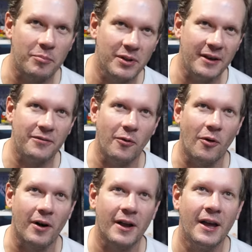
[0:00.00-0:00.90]
Plate
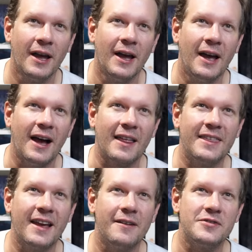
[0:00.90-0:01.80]
Fork. I
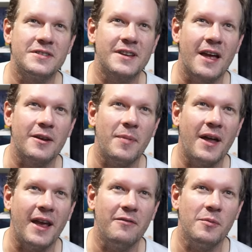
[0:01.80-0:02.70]
think I've just gotten
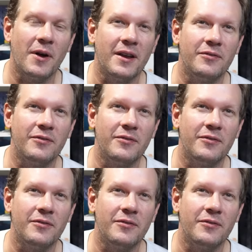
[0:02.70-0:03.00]
about everybody.